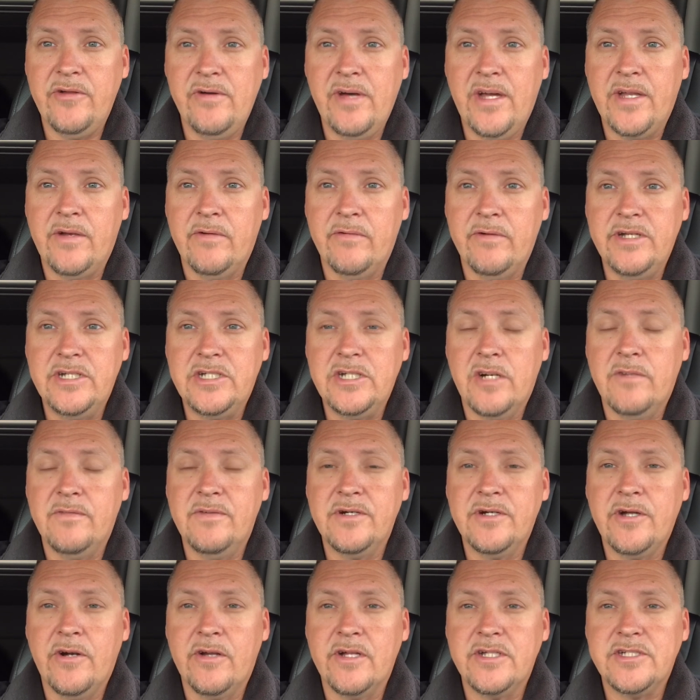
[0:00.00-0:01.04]
You had to reach over
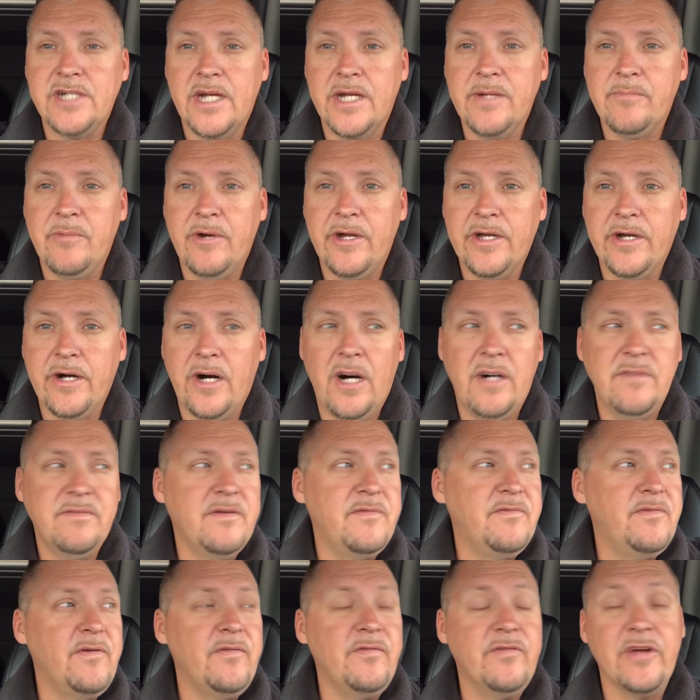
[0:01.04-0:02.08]
and turn the Jake brake off.
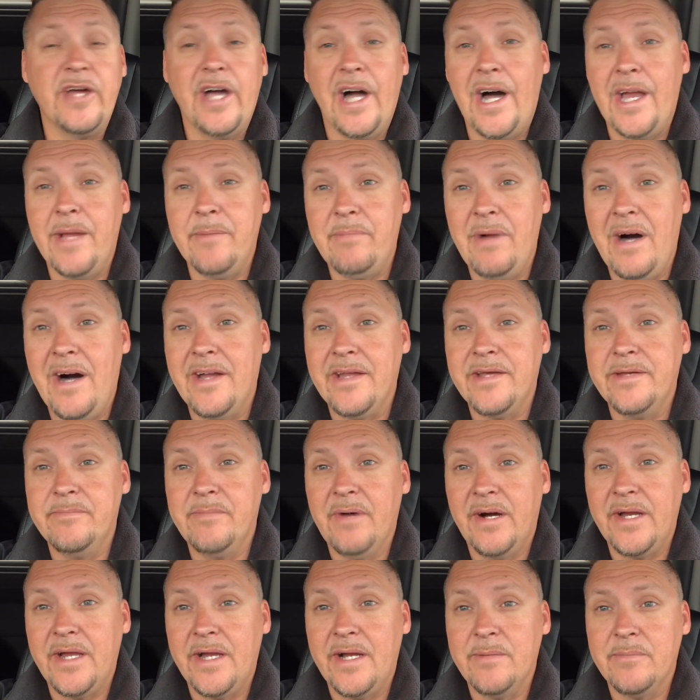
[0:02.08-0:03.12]
If you forgot about it, you
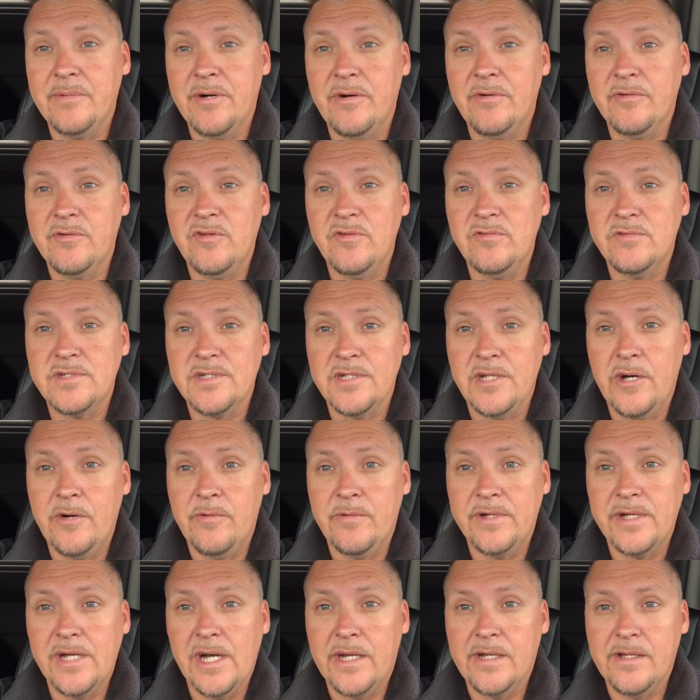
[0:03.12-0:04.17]
might end up going too slow
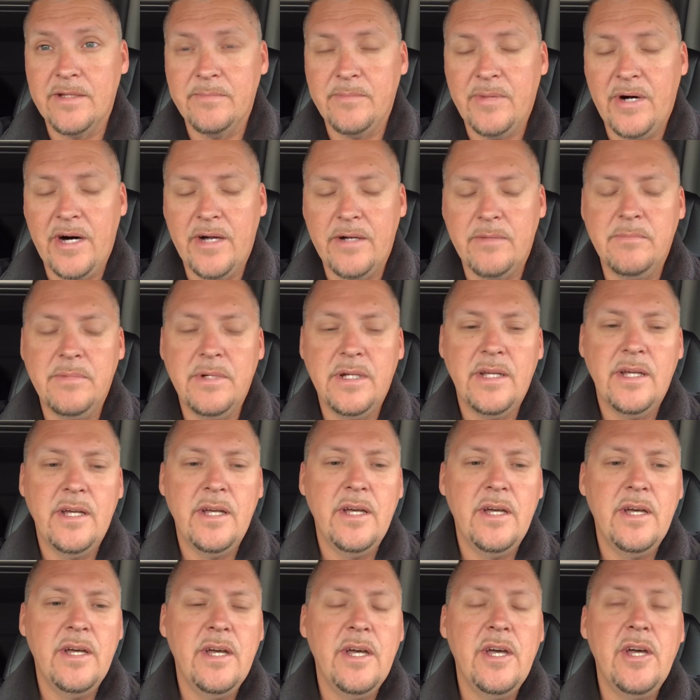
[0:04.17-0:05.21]
when you got to the bottom.
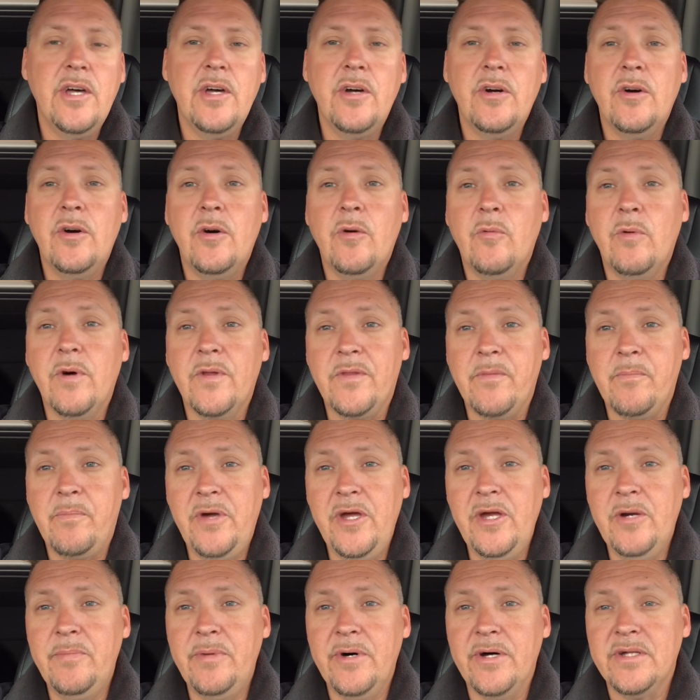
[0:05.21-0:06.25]
With the
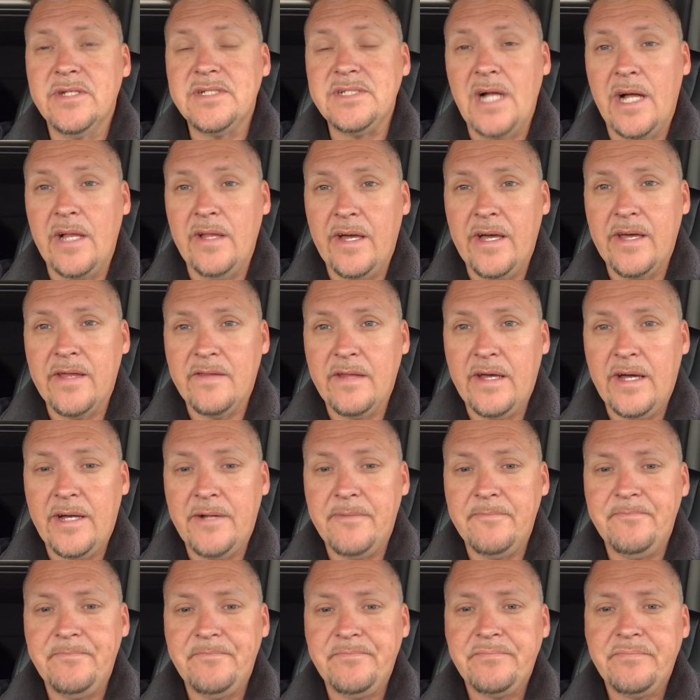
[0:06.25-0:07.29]
Peterbilt, it's not like that.
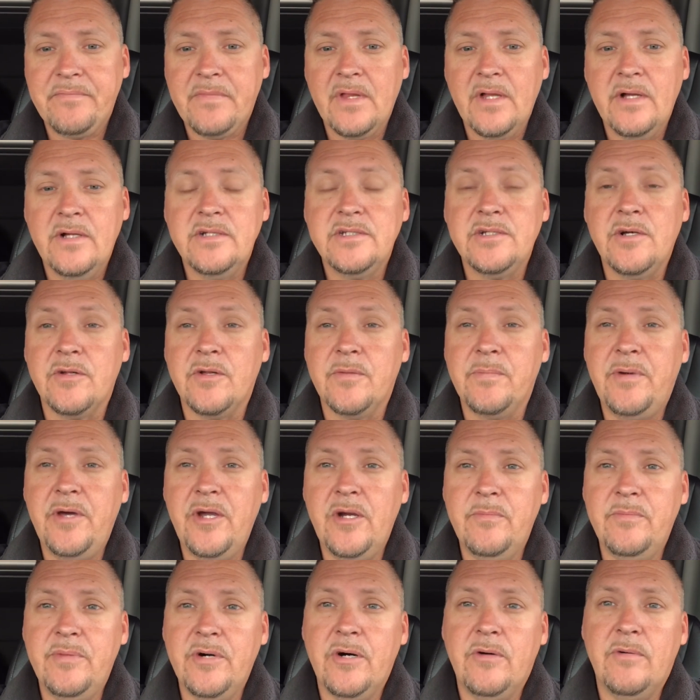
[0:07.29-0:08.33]
So the
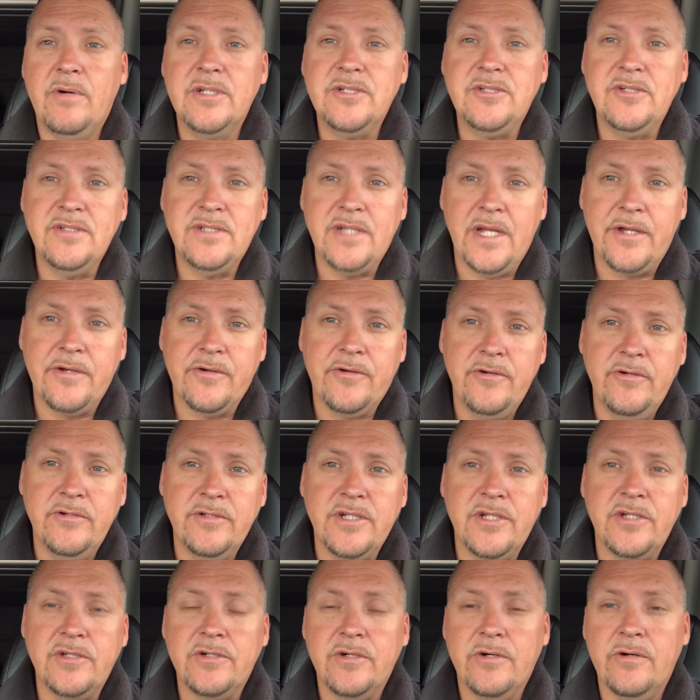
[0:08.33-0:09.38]
Peterbilt, once you set the cruise
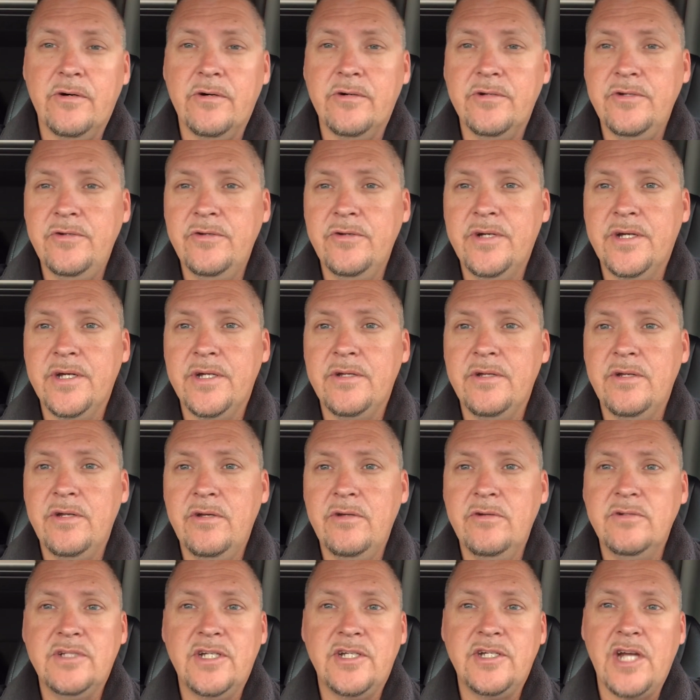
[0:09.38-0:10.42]
control, you can
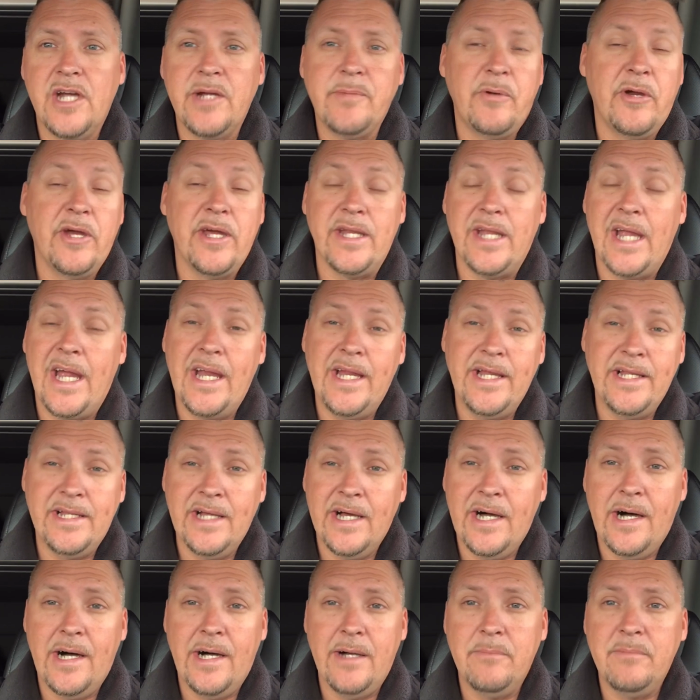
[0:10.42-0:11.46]
use the Jake brake at any
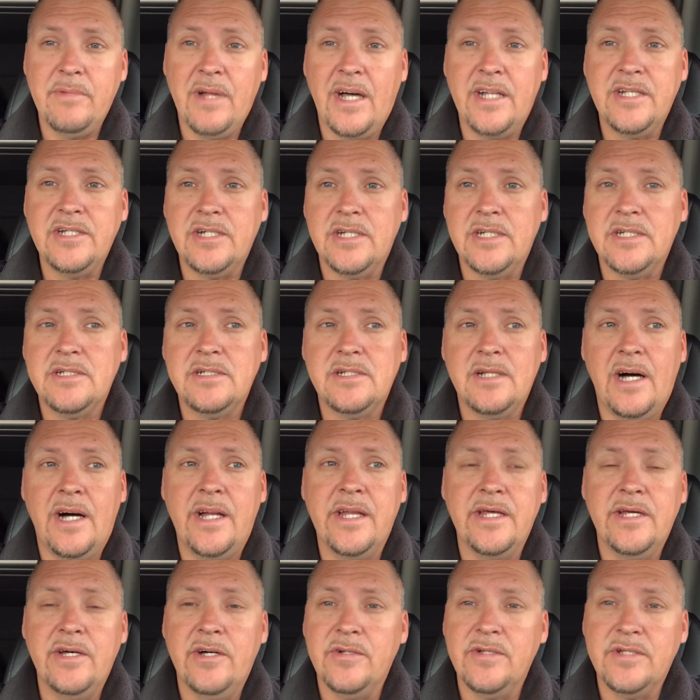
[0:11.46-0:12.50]
time, not just on
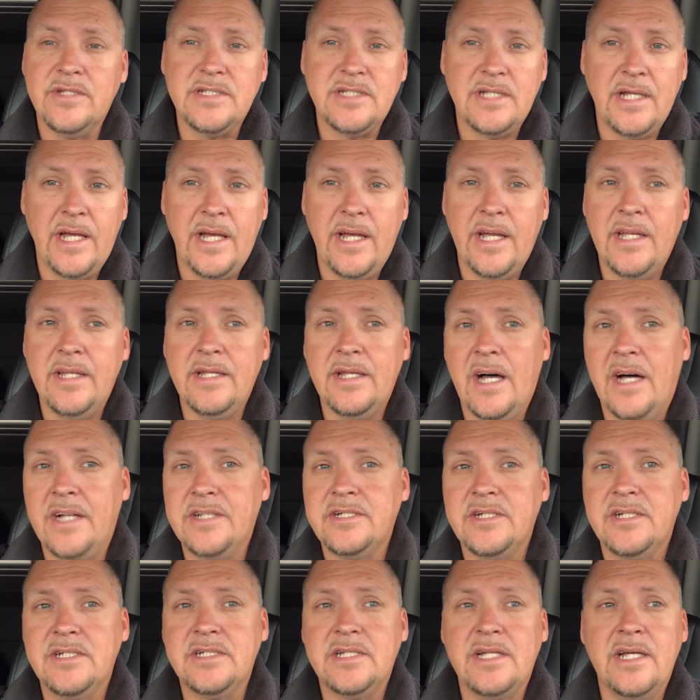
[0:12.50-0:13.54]
a hill descent, not
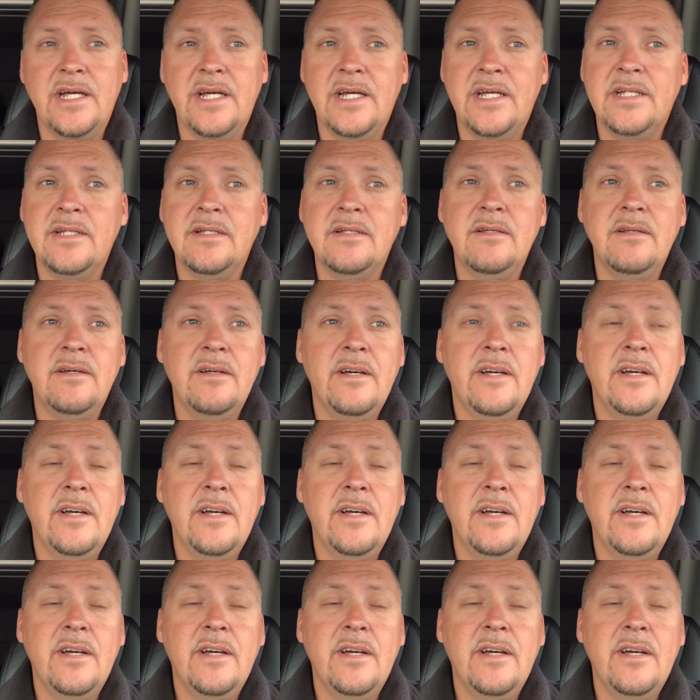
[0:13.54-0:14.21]
just in